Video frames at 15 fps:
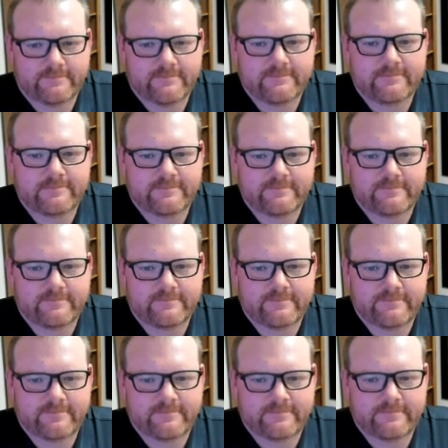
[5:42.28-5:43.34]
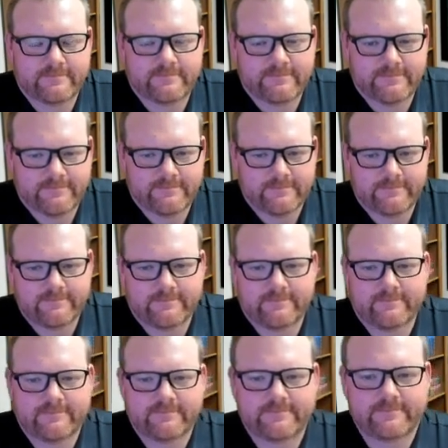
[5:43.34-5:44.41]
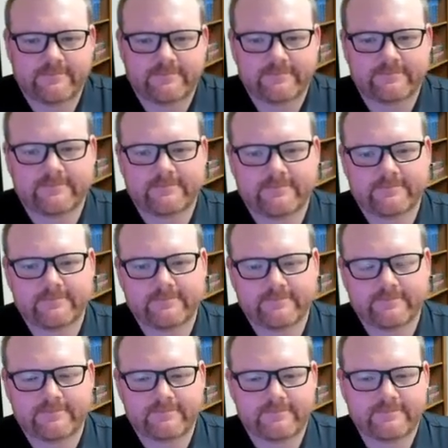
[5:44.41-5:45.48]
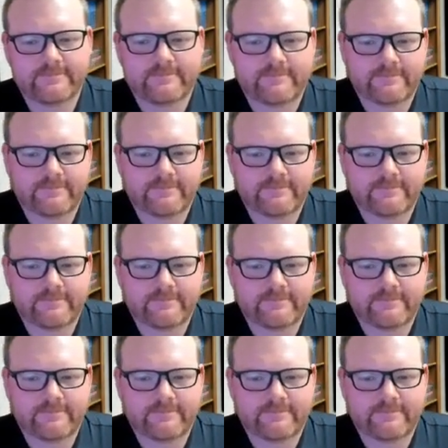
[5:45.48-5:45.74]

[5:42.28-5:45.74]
(not speaking)